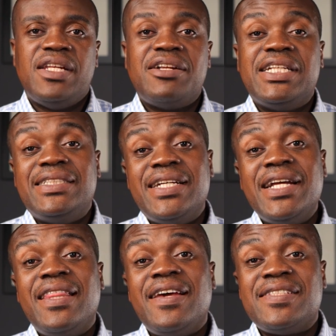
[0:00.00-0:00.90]
Now, the
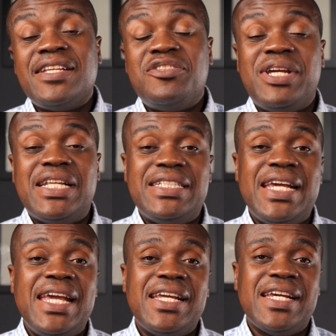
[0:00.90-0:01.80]
third test that you can
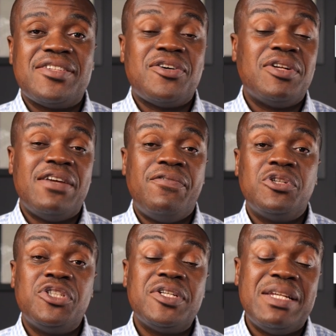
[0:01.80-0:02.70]
take is called the
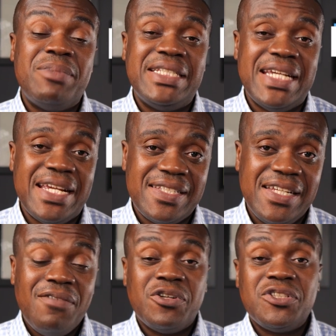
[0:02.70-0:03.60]
fructosamine test.
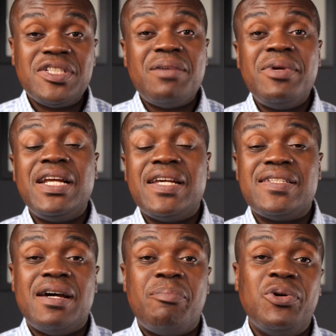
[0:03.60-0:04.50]
Fructosamine
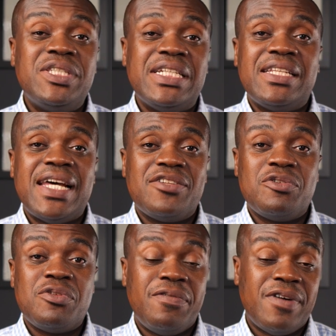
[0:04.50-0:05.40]
is a protein that is
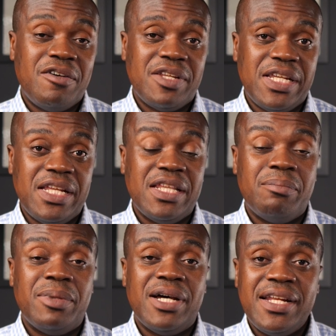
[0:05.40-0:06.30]
also found in
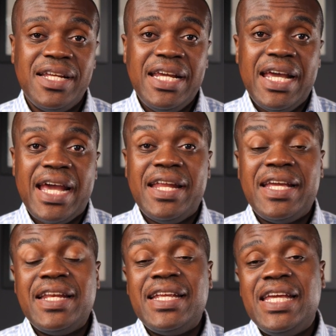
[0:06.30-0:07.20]
the blood and
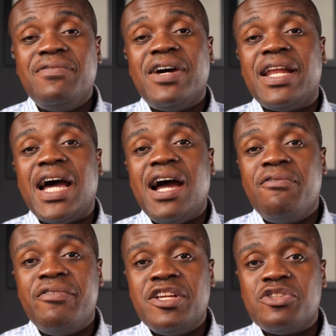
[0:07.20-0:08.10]
it can give an
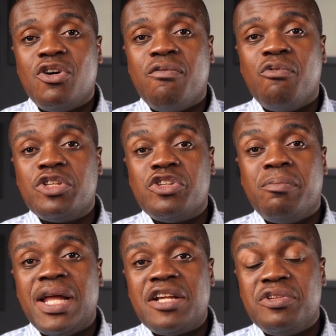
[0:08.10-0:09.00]
average of what your
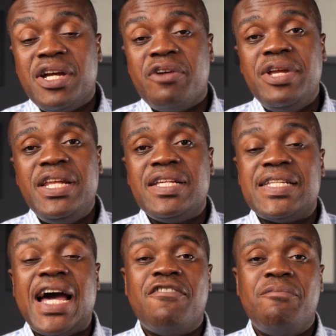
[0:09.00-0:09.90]
blood sugar
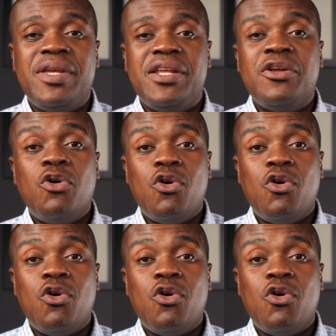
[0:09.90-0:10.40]
readings have been